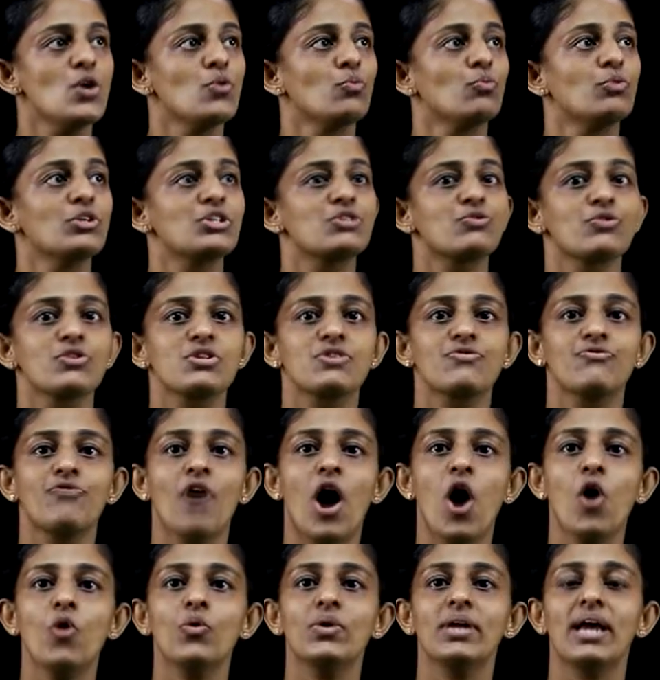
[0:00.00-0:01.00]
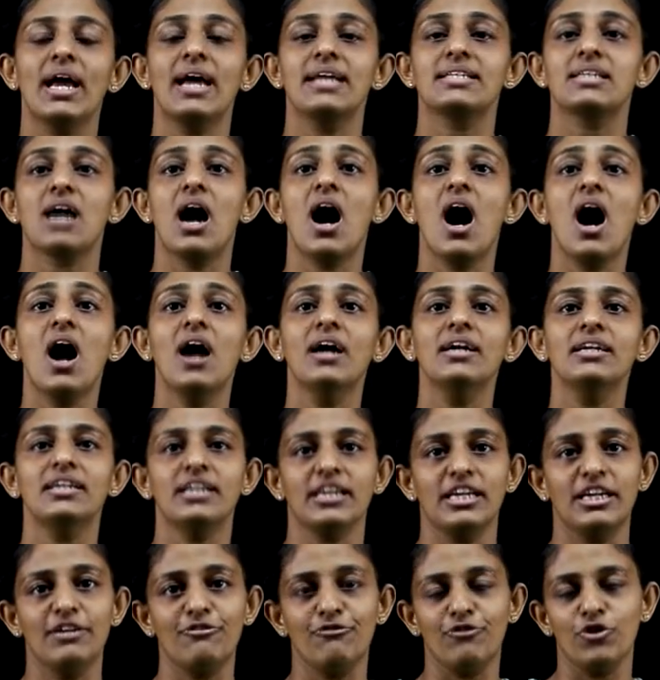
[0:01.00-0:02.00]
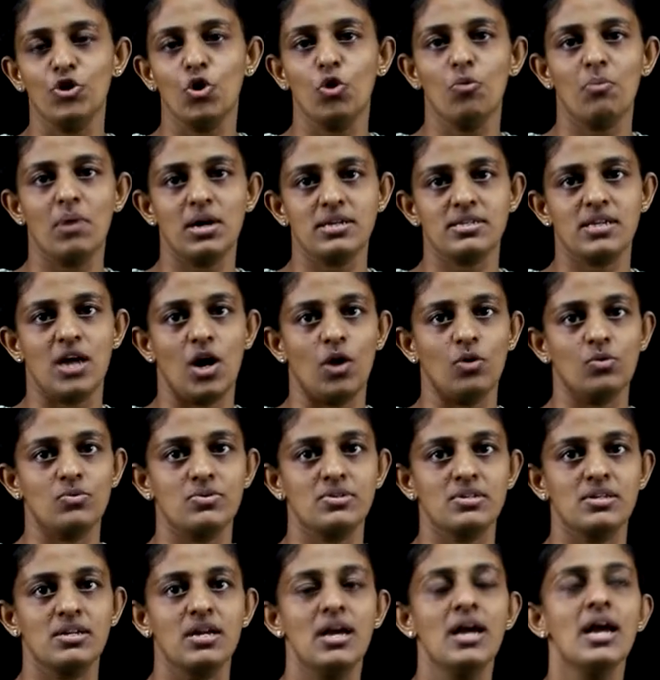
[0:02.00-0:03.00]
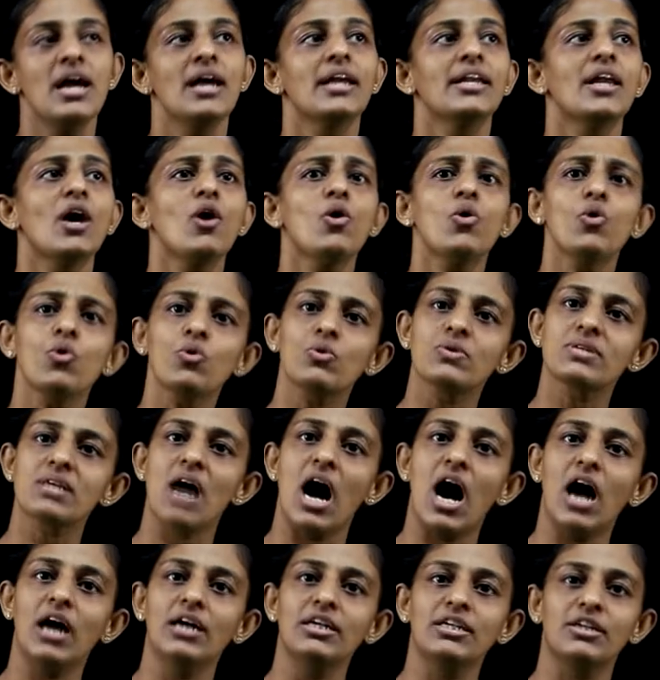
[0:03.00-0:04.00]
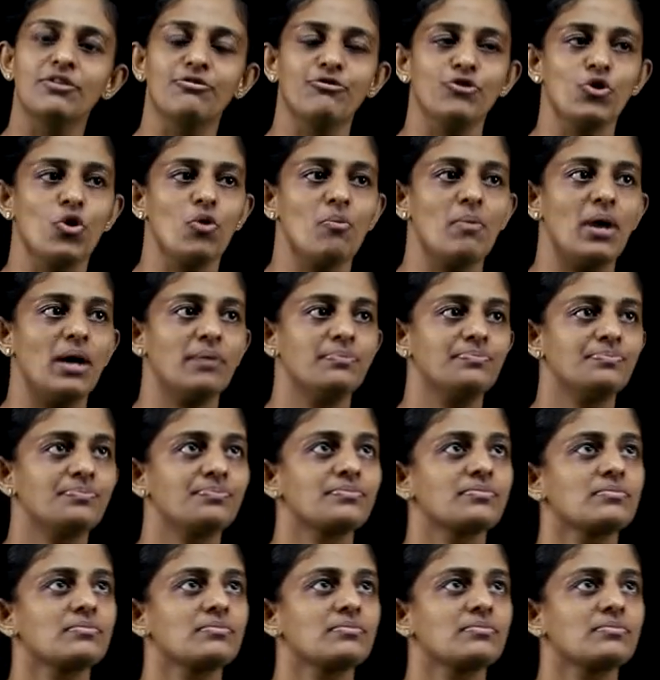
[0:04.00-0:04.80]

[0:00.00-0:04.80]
which was found at Aunt Ifeoma's house. Now who is Aunt Ifeoma?